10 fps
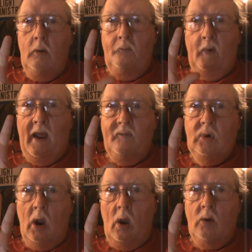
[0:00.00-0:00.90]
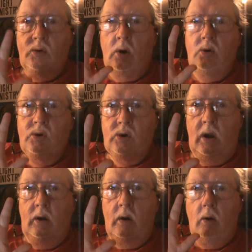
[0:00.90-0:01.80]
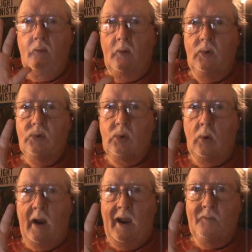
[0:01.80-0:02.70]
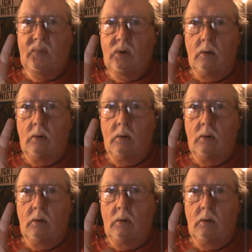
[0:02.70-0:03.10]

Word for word: $5 a sheet for the scraps.